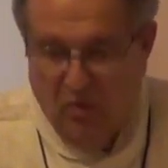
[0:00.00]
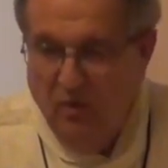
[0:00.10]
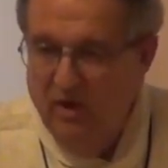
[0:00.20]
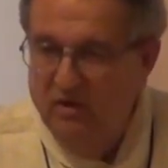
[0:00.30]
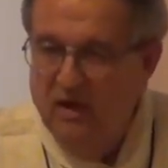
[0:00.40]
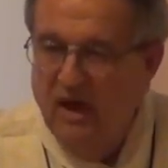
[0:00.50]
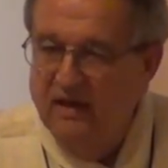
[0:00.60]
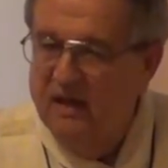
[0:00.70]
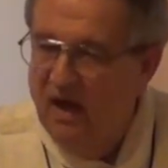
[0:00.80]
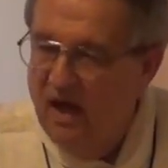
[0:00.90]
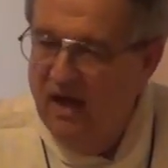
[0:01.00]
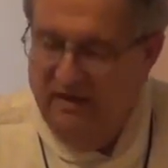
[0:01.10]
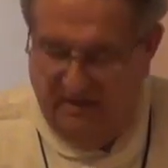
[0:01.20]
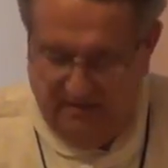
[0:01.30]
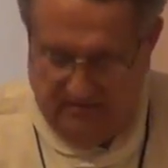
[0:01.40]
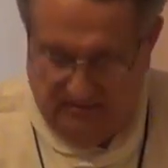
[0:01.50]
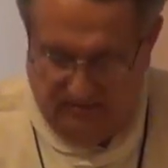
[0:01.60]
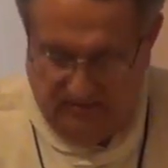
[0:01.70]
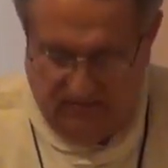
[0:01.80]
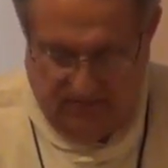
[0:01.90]
We are not God.
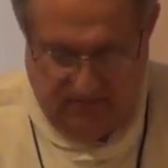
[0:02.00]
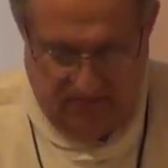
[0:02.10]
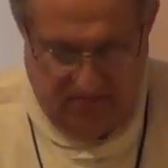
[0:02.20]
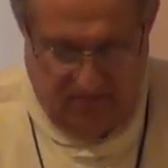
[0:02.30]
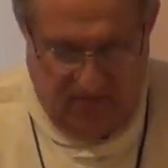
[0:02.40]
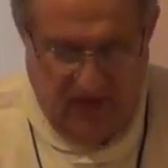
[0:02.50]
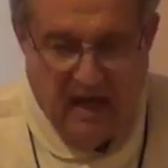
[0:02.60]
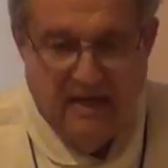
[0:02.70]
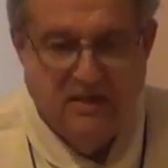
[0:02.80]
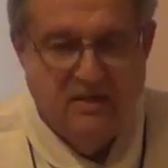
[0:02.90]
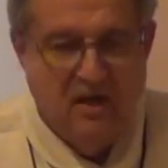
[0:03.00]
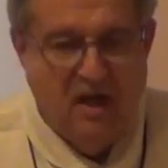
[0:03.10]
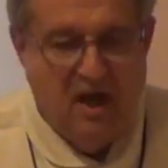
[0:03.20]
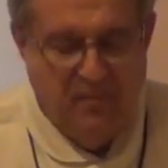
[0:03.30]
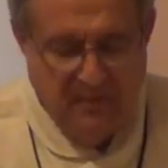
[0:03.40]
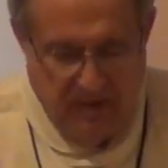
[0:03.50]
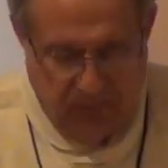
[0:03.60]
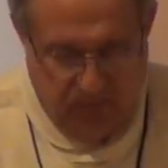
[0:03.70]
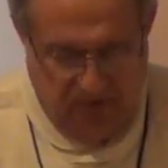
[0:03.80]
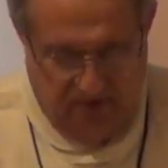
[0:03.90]
God is
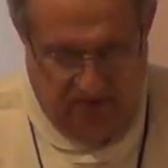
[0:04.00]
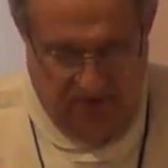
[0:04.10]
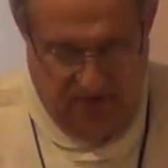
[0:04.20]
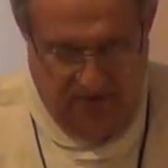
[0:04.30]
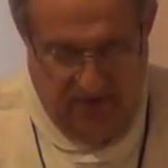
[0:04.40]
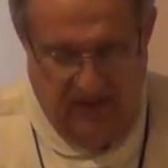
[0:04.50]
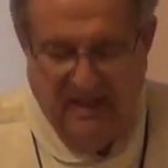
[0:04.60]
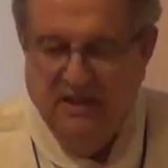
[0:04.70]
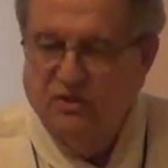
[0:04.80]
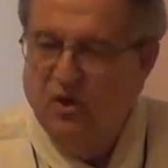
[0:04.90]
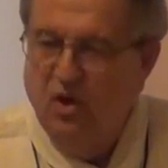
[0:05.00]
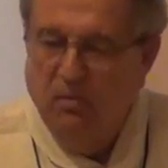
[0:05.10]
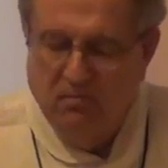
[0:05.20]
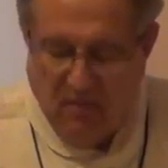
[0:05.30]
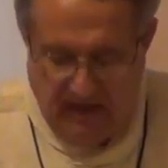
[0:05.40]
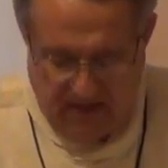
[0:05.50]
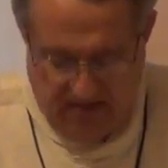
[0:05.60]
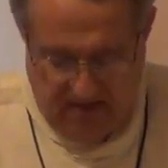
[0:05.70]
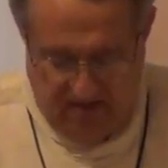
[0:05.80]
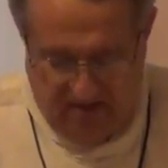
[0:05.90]
omnipotent, He is
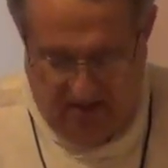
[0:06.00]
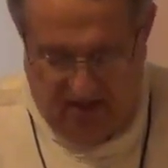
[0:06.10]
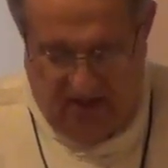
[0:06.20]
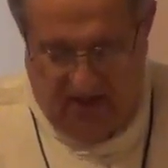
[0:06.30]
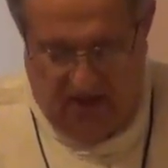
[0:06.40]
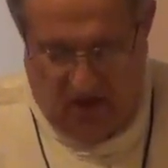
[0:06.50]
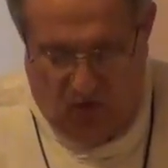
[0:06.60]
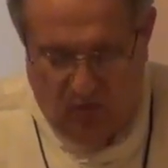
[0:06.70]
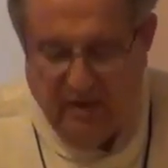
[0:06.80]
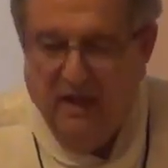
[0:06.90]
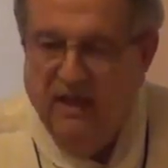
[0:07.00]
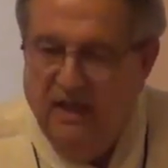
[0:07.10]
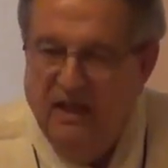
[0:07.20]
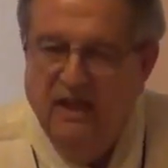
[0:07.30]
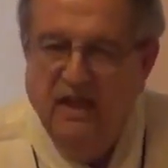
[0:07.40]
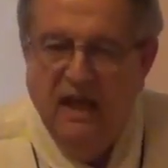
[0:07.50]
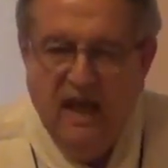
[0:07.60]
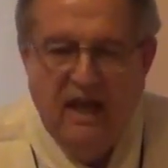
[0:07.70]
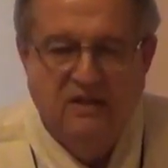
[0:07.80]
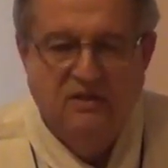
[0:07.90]
almighty. Only He
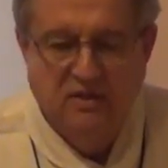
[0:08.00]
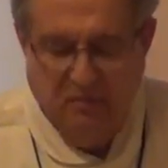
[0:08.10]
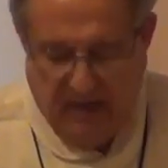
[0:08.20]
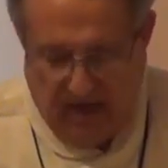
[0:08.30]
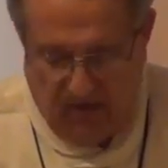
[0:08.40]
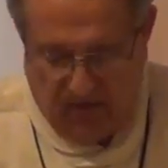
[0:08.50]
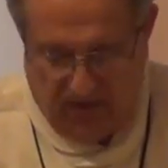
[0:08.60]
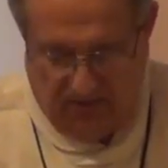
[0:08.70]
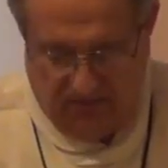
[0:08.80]
has the power.